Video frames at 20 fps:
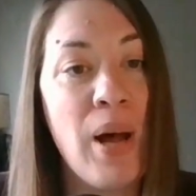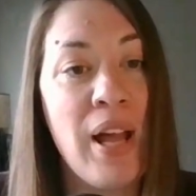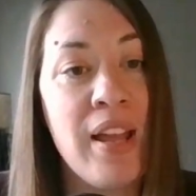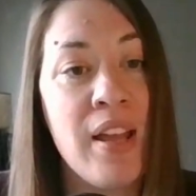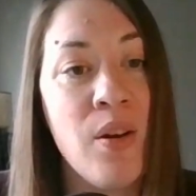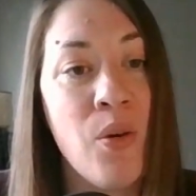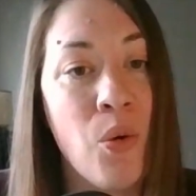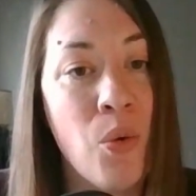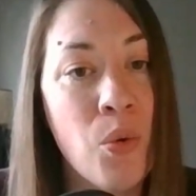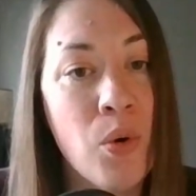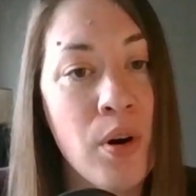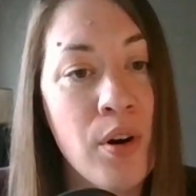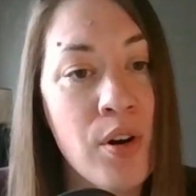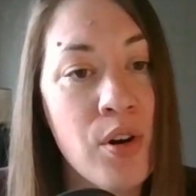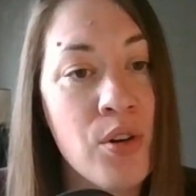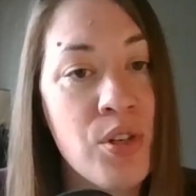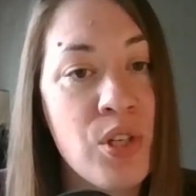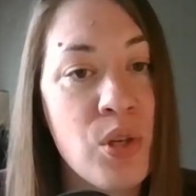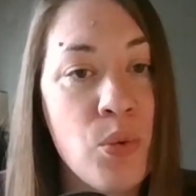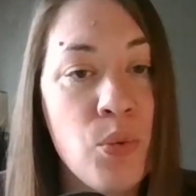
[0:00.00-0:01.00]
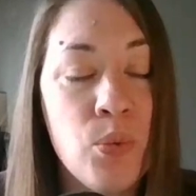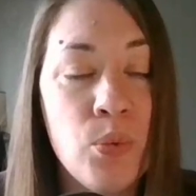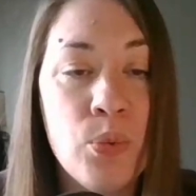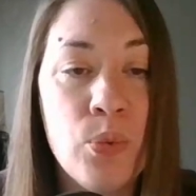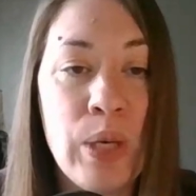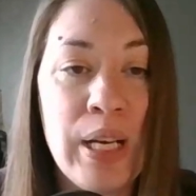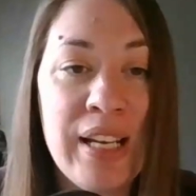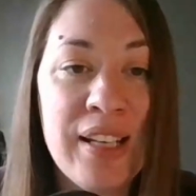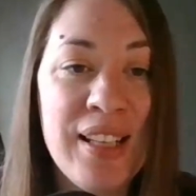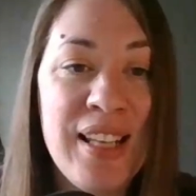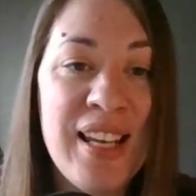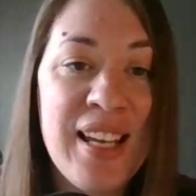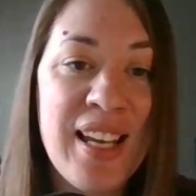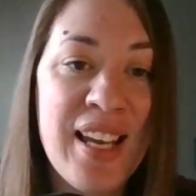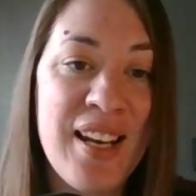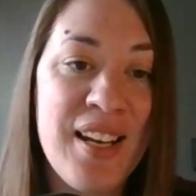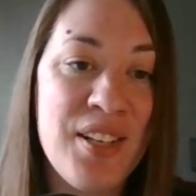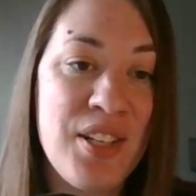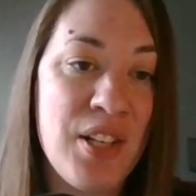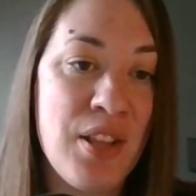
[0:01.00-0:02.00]
But in order to really
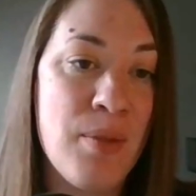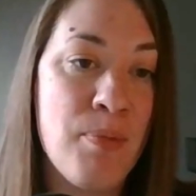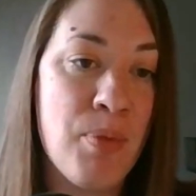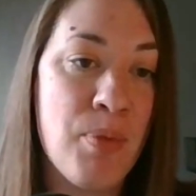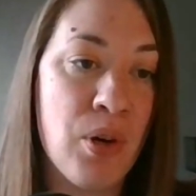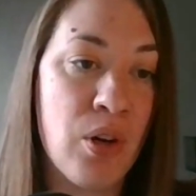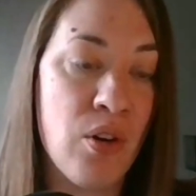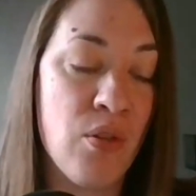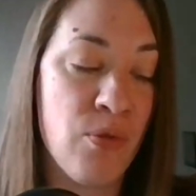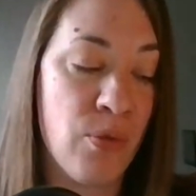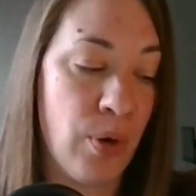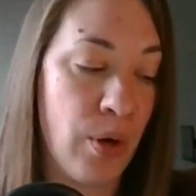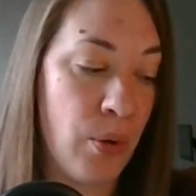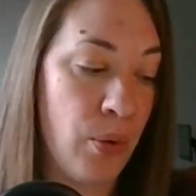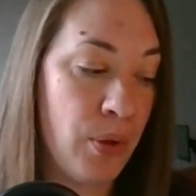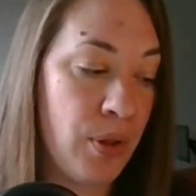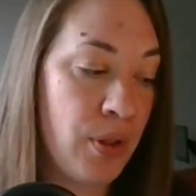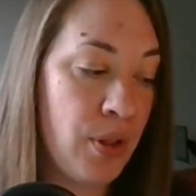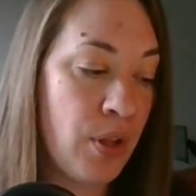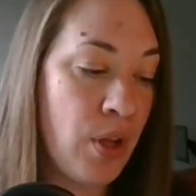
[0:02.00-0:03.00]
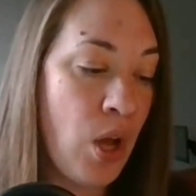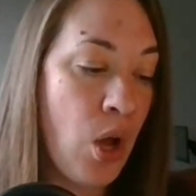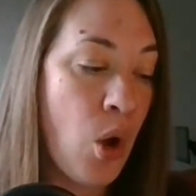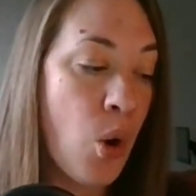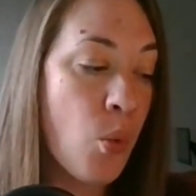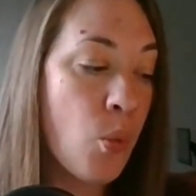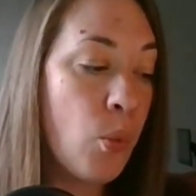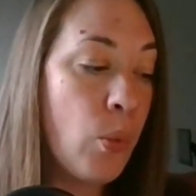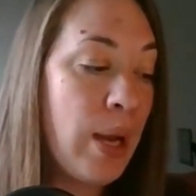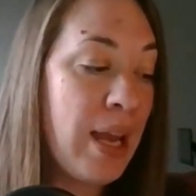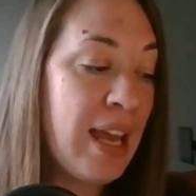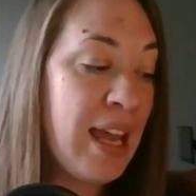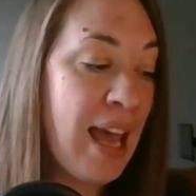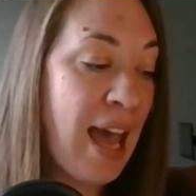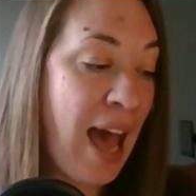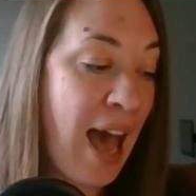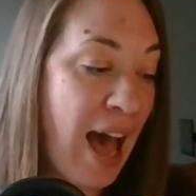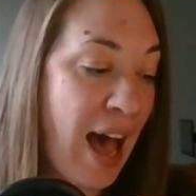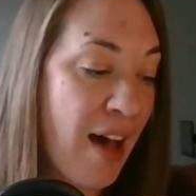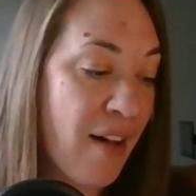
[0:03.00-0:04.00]
get into the book of Ruth, we
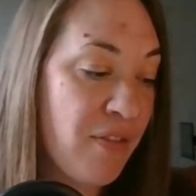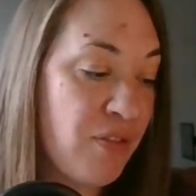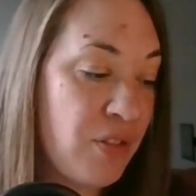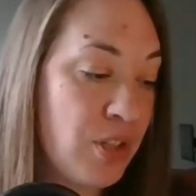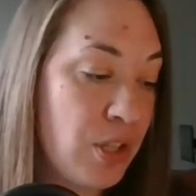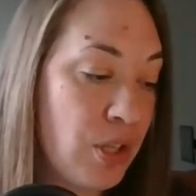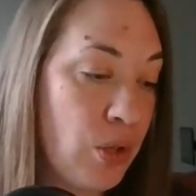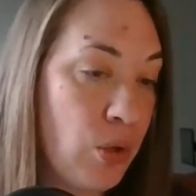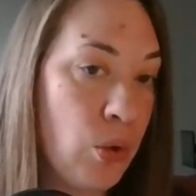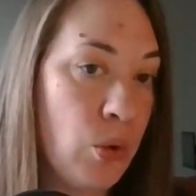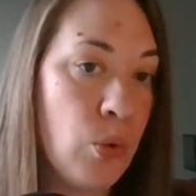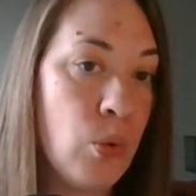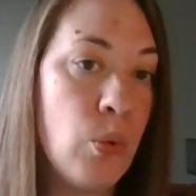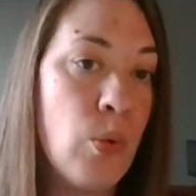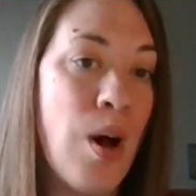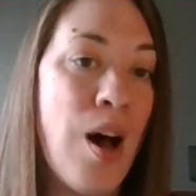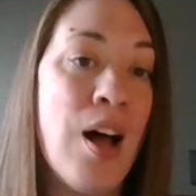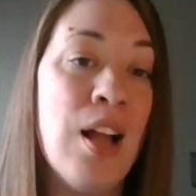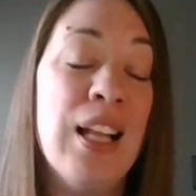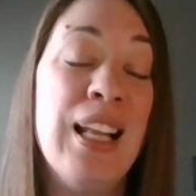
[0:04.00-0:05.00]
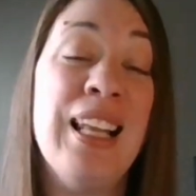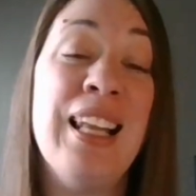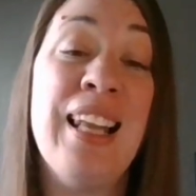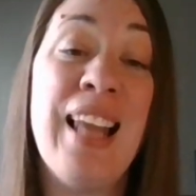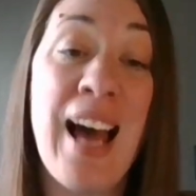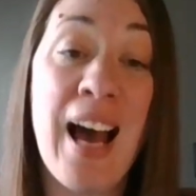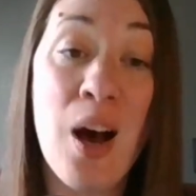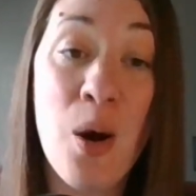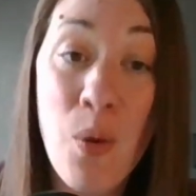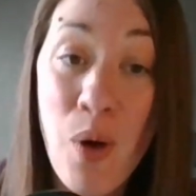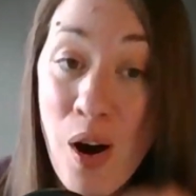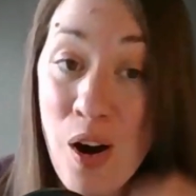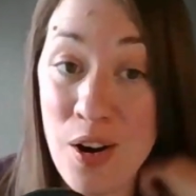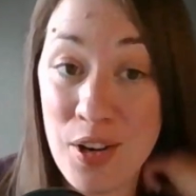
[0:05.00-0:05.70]
have to allow